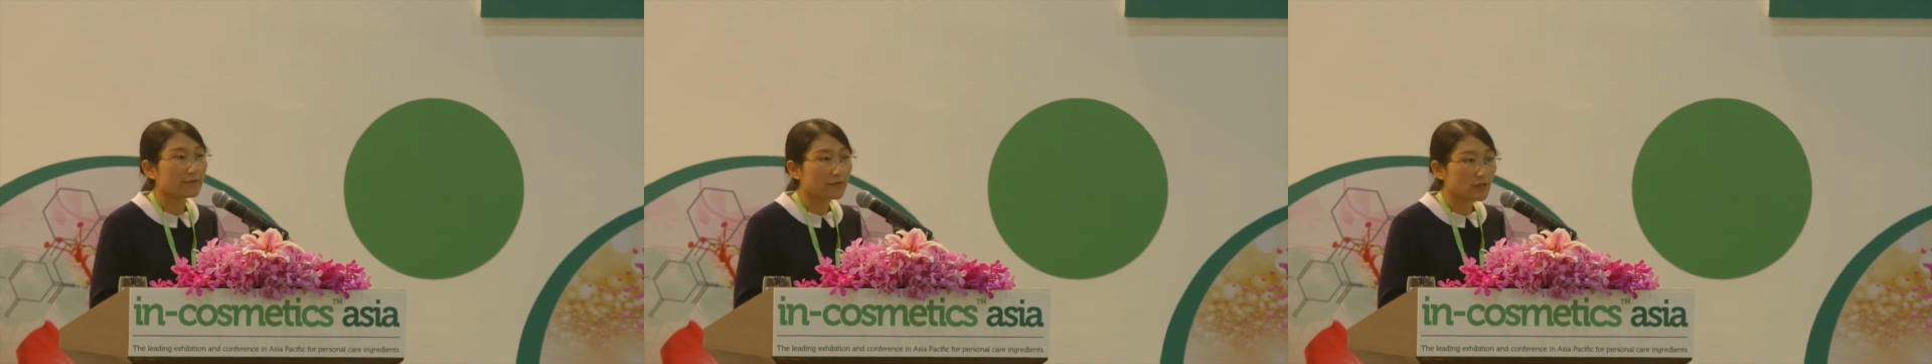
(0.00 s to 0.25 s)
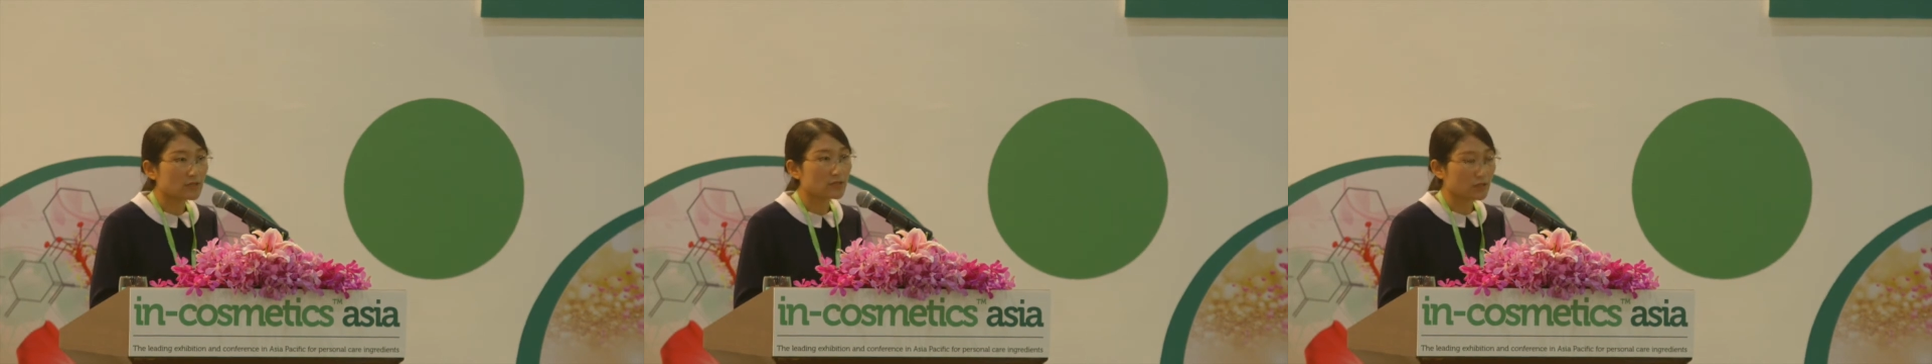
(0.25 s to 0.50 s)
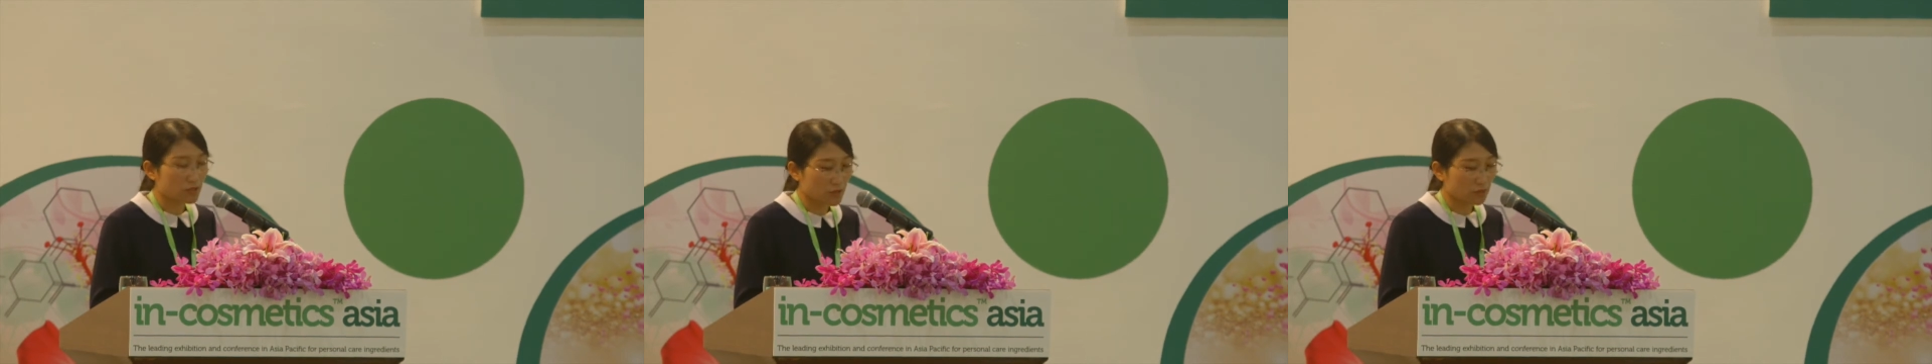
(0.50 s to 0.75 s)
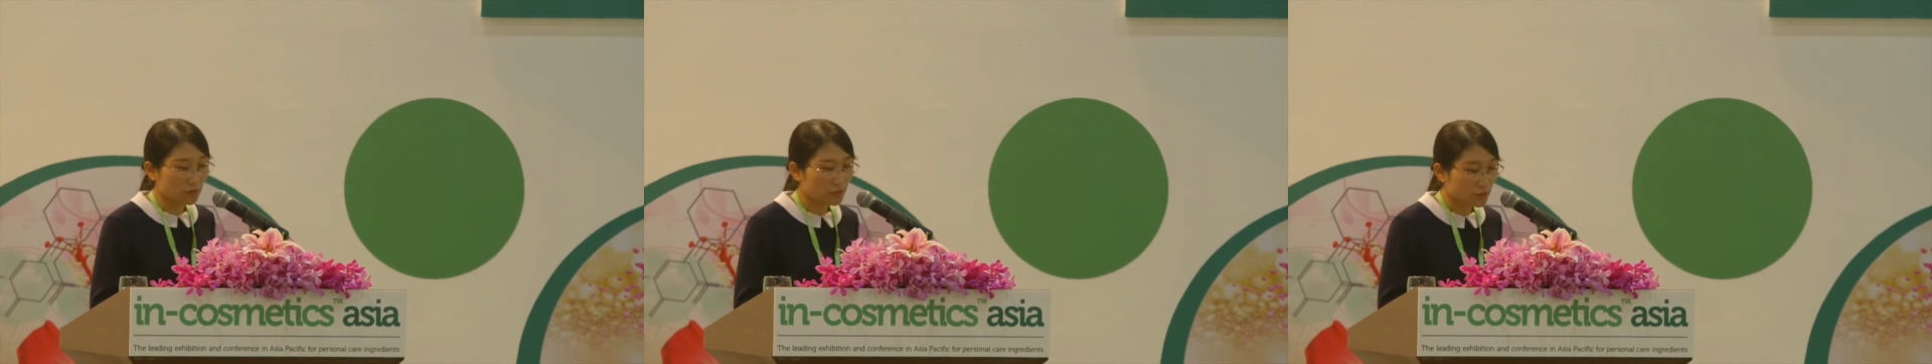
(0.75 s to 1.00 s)
first
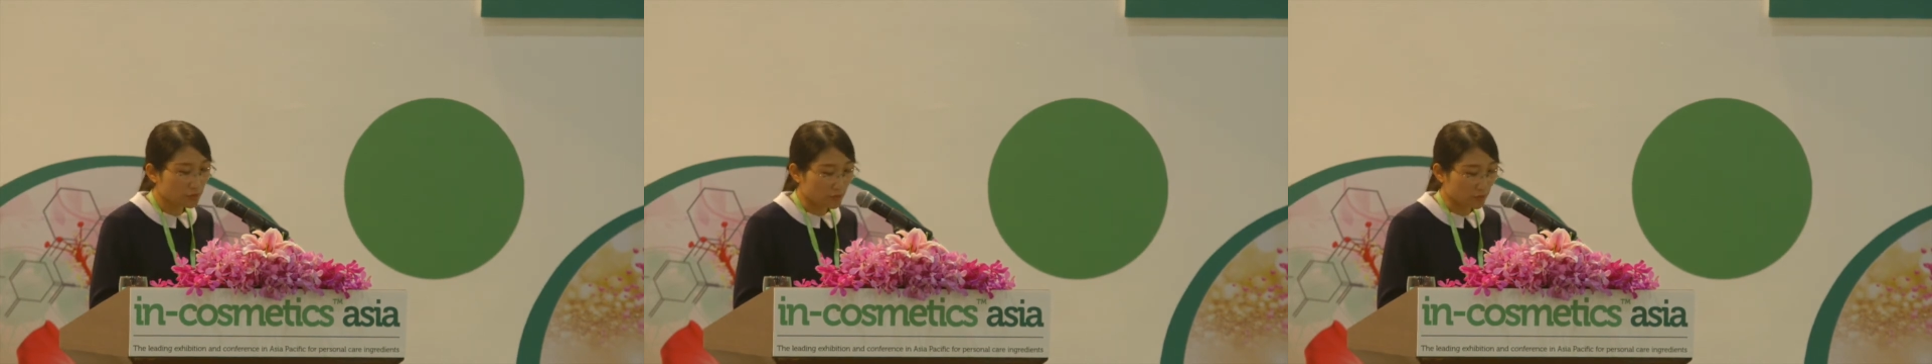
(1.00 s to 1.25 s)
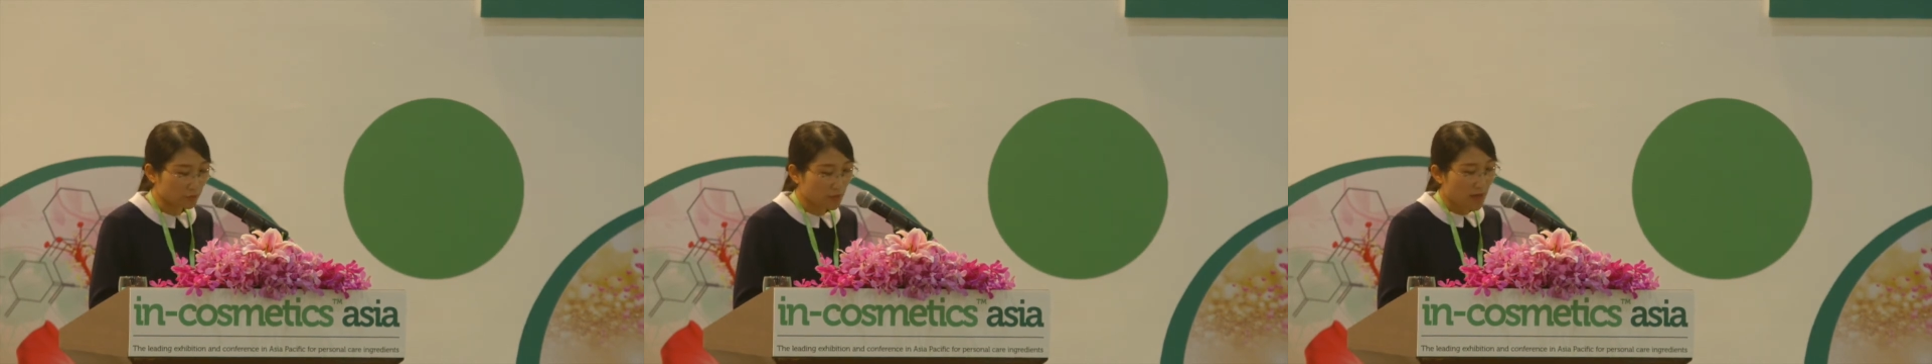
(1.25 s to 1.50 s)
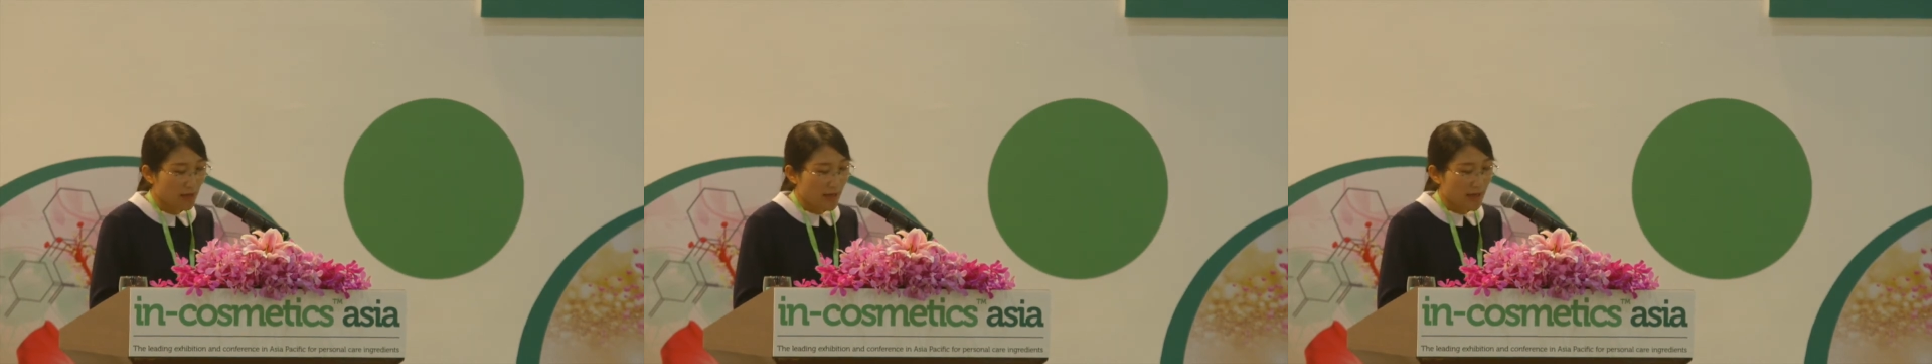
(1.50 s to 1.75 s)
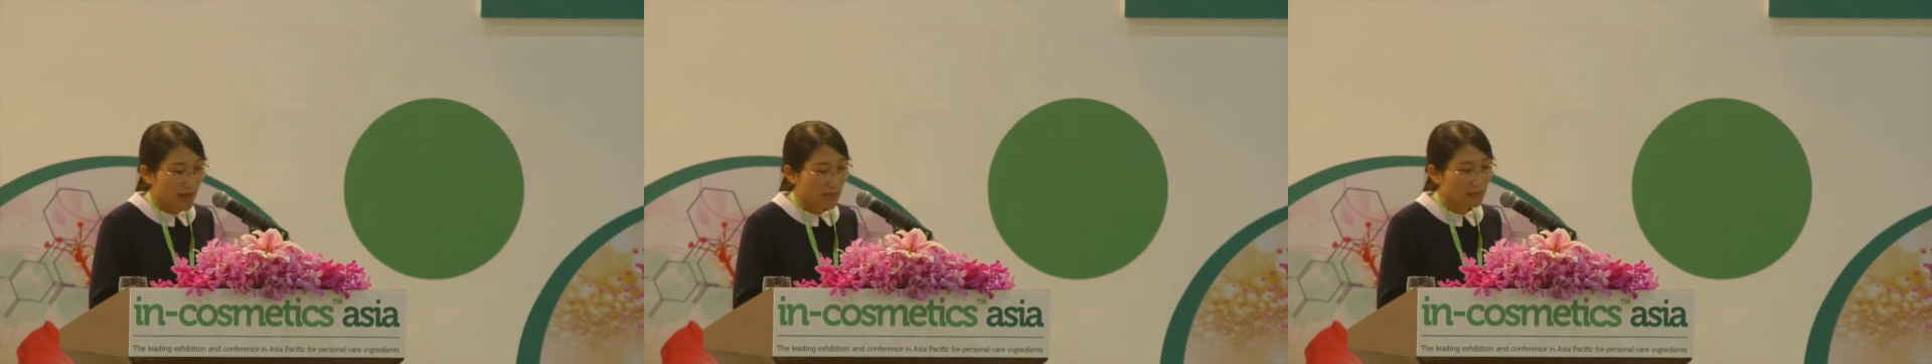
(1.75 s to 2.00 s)
sold to,
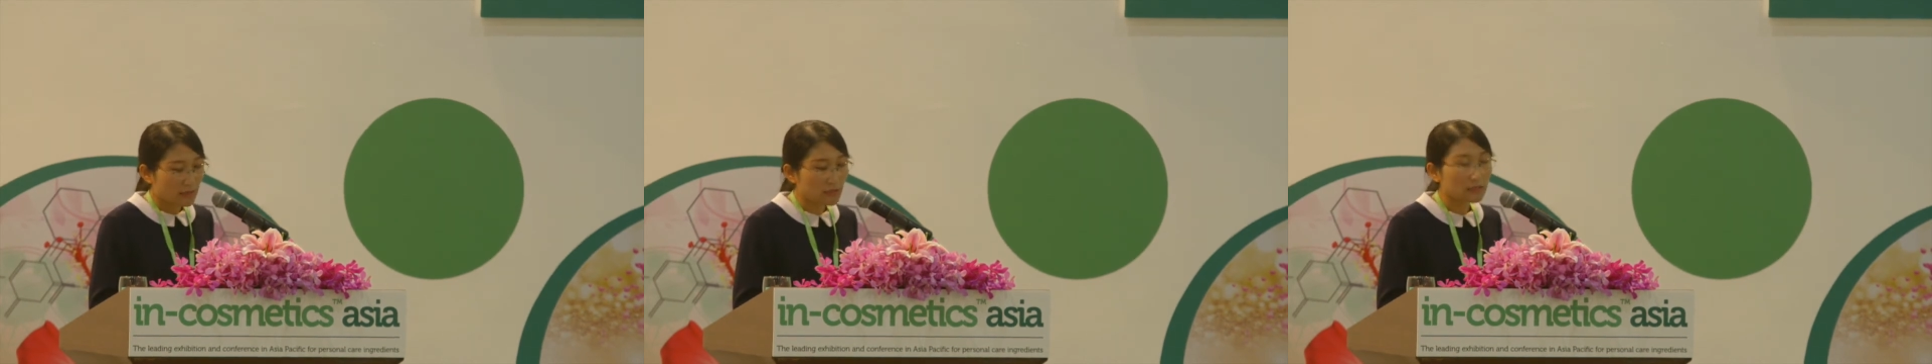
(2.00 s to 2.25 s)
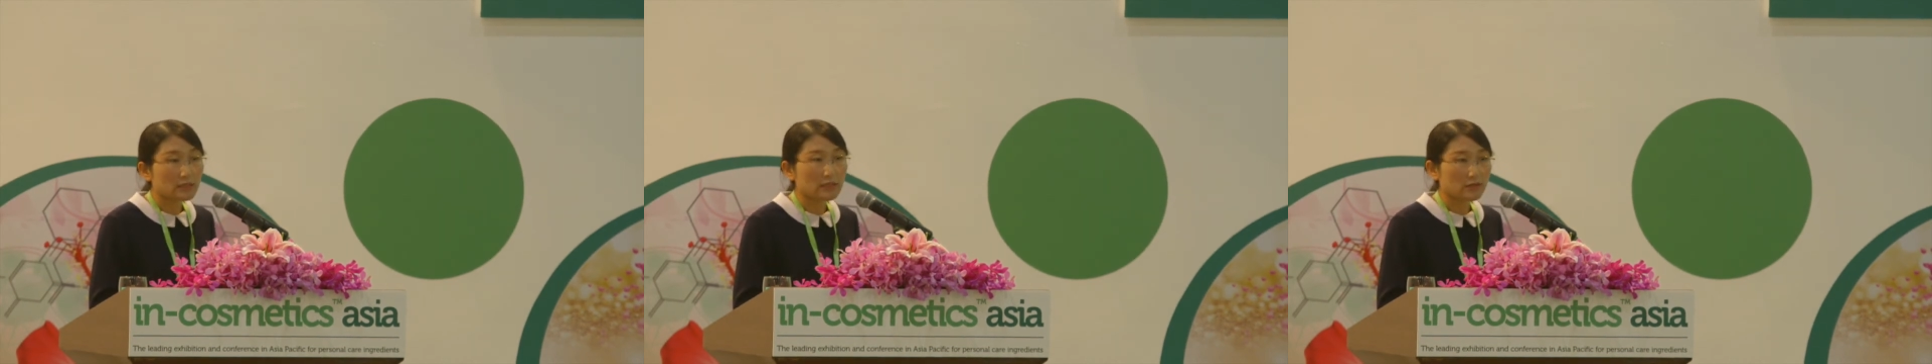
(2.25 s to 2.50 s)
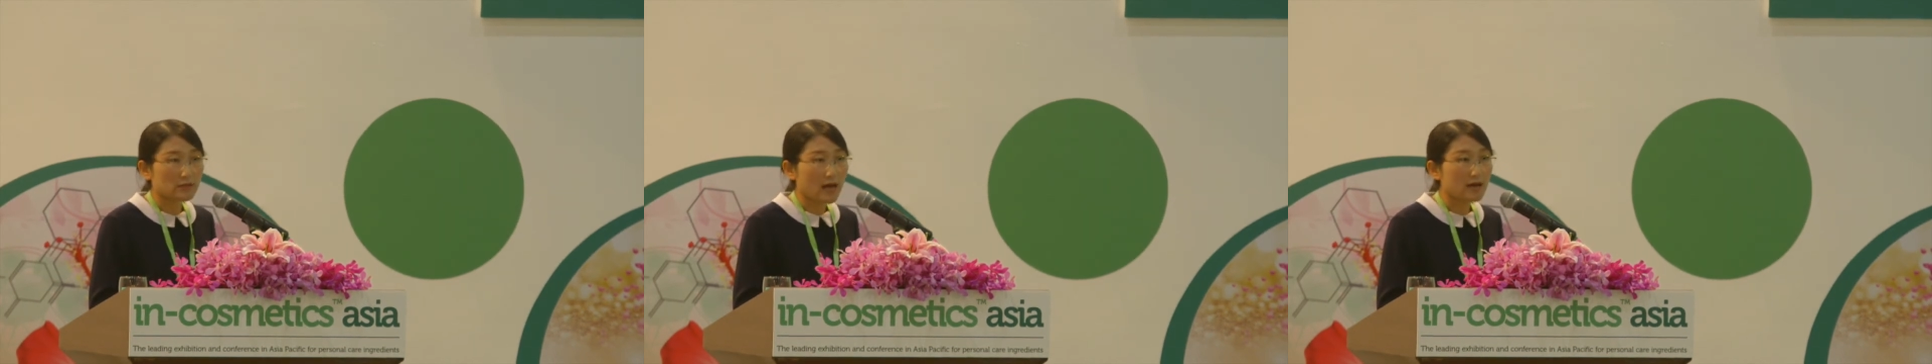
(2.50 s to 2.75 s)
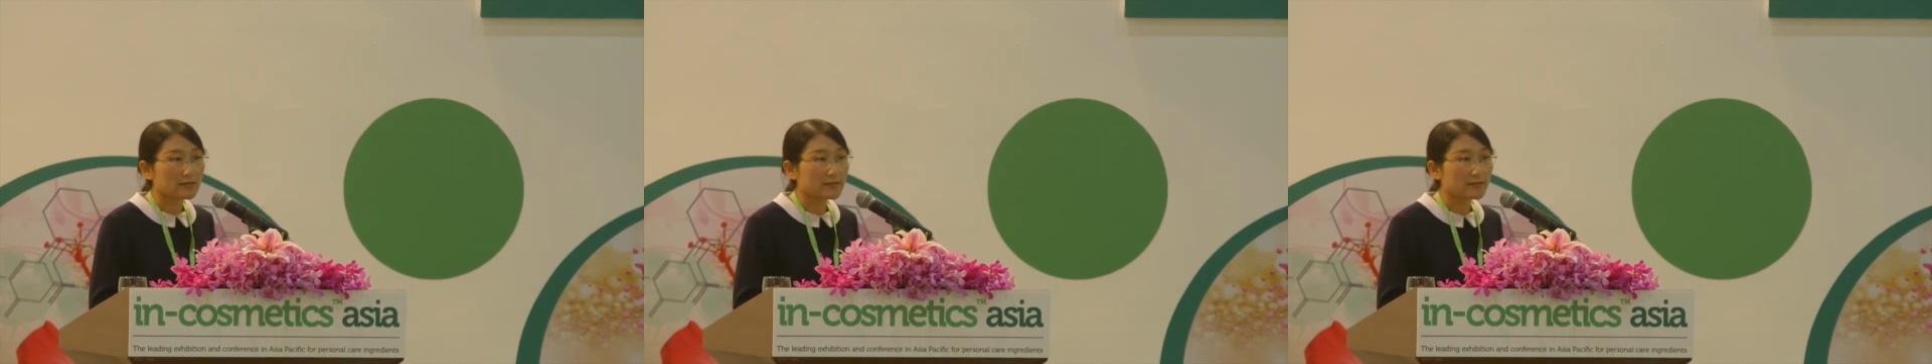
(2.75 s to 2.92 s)
and details on